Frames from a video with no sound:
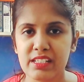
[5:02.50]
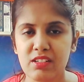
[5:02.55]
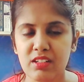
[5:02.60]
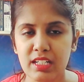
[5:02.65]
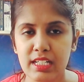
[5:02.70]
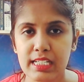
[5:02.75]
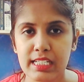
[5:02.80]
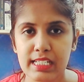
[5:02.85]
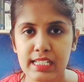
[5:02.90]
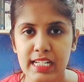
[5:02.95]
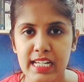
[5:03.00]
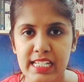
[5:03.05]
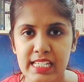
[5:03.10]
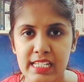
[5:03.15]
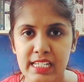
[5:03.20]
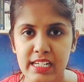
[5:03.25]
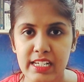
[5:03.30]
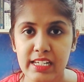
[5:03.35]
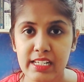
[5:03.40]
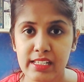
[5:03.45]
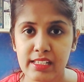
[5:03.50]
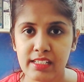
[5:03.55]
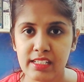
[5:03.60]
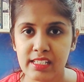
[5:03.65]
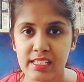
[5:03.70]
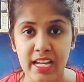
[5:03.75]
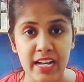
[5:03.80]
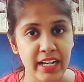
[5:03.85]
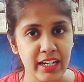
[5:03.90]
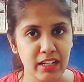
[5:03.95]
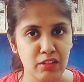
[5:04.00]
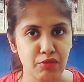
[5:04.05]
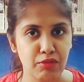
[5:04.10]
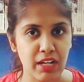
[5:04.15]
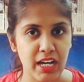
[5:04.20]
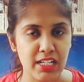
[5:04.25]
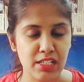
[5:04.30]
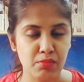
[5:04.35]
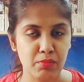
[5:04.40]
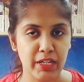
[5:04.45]
on this list is The Sun in a
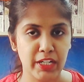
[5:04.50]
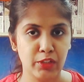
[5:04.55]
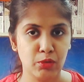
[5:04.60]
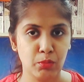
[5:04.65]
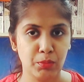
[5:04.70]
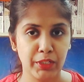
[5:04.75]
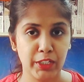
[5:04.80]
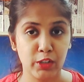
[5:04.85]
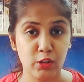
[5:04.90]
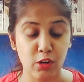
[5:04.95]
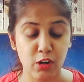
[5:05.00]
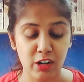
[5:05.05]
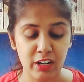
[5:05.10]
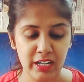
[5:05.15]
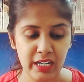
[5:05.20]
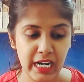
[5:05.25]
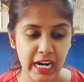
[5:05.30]
Flask by Rupi Kaur.